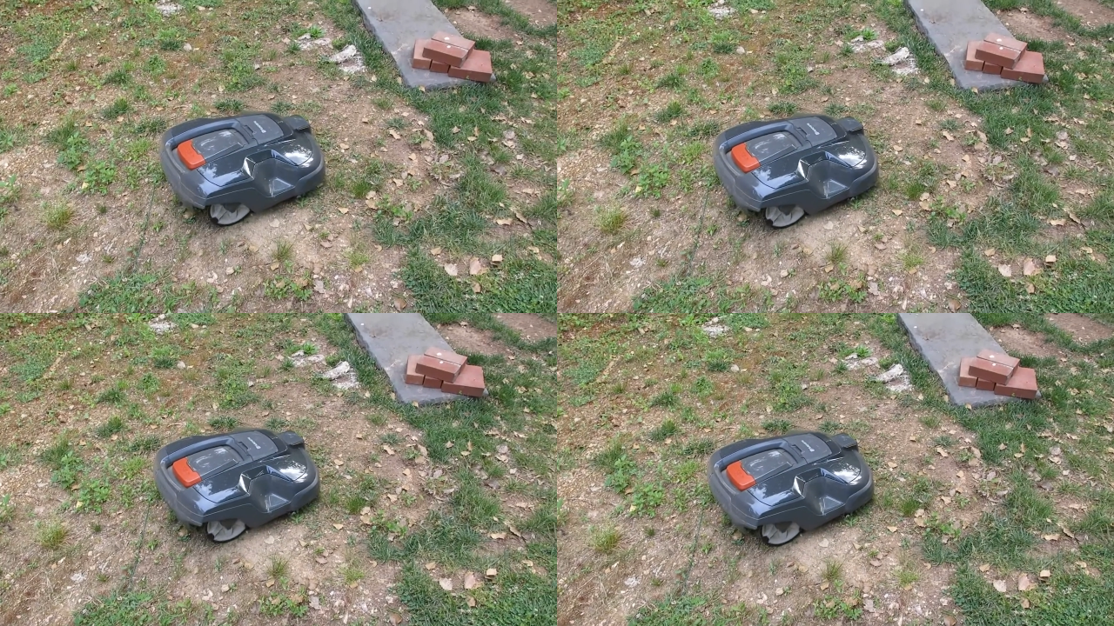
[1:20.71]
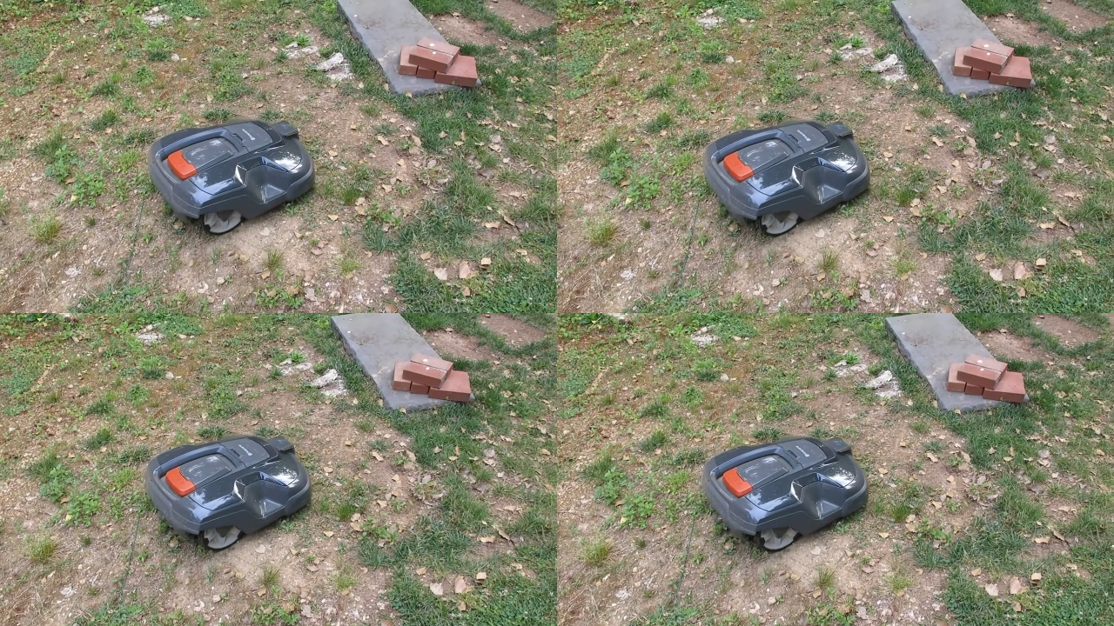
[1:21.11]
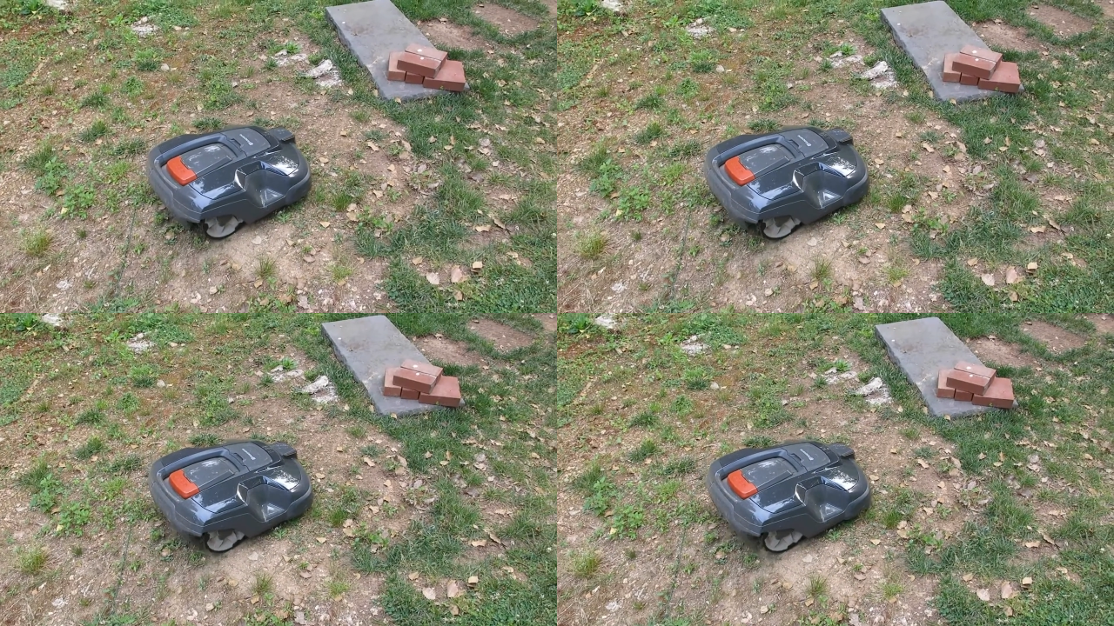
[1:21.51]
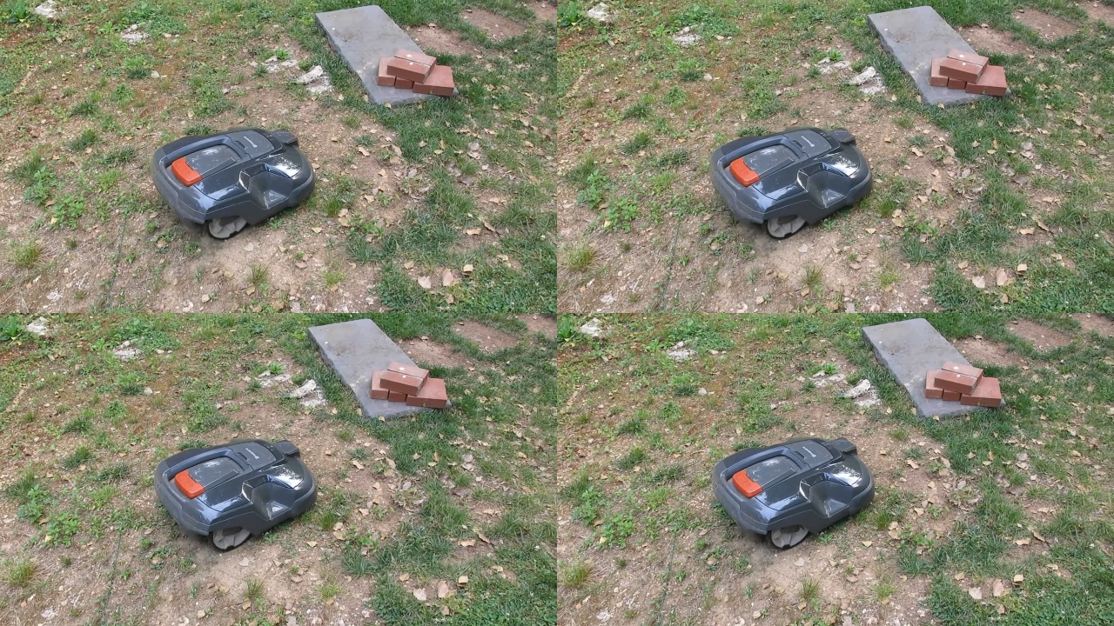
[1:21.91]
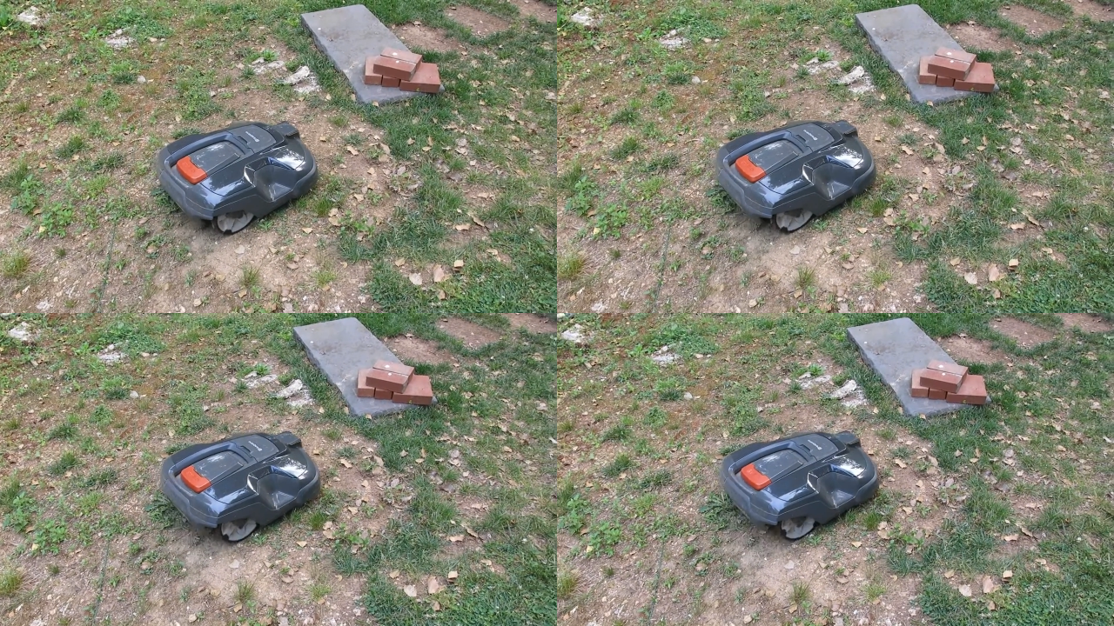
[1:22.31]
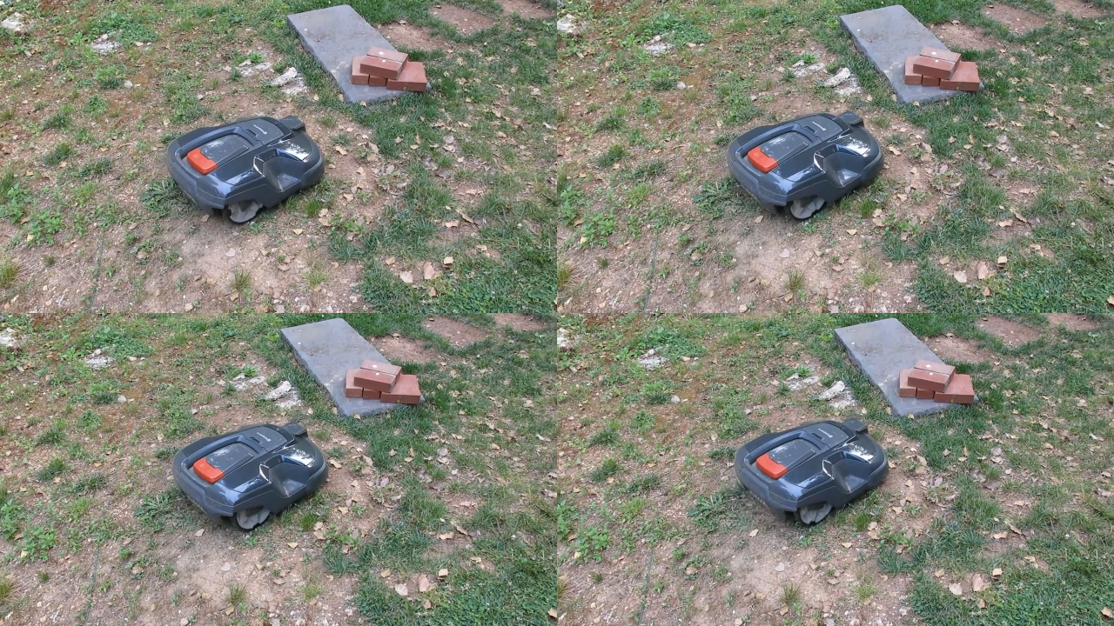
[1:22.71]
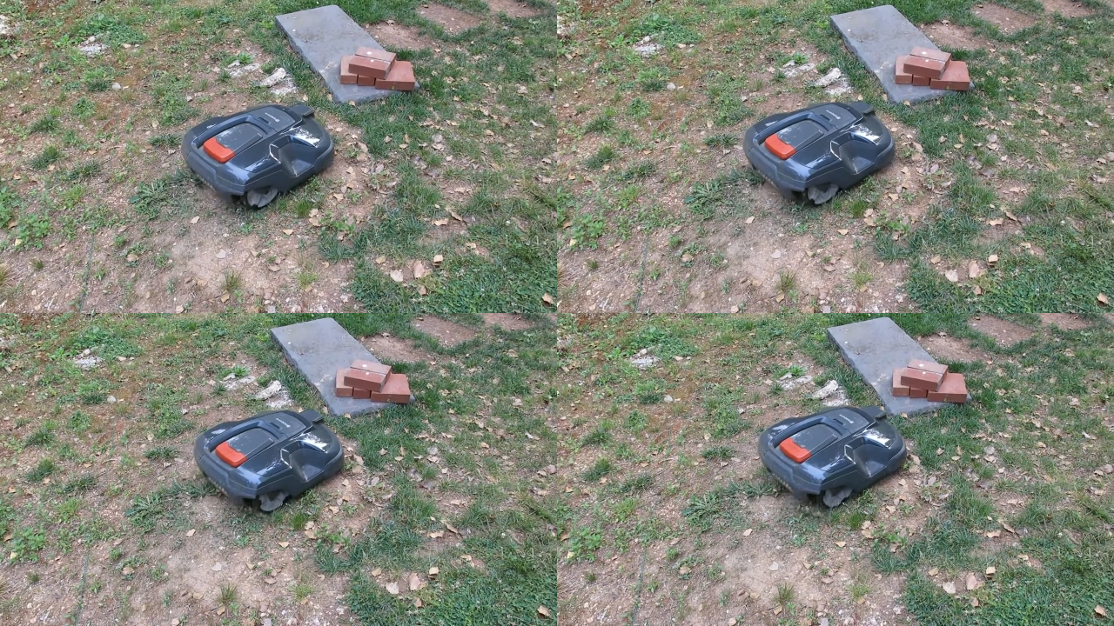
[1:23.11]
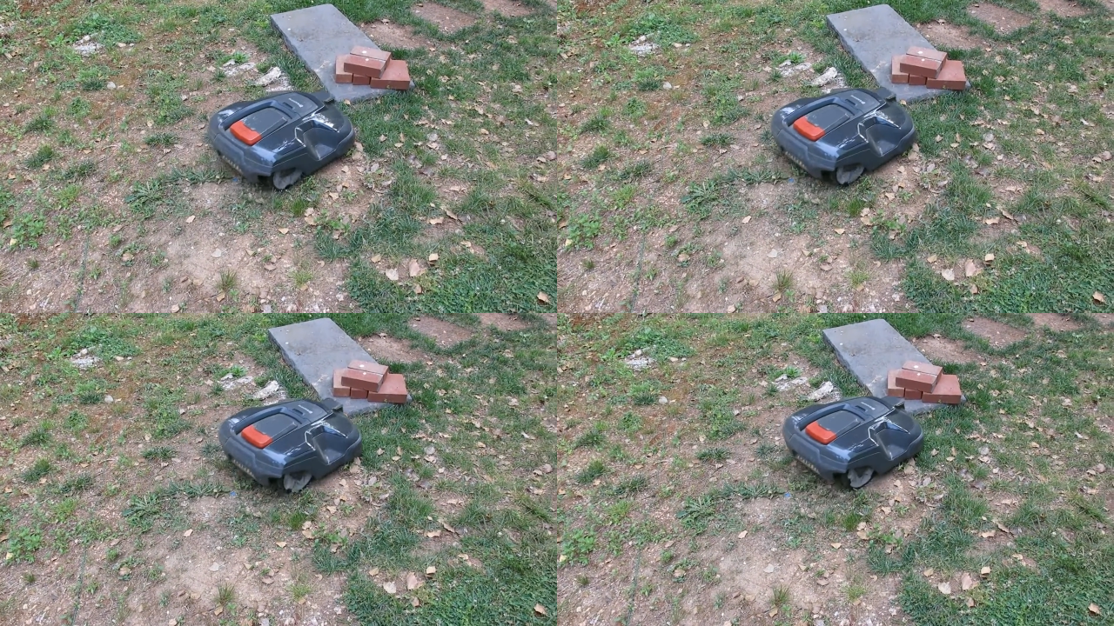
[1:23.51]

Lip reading: No face is visible, so there are no lips to read.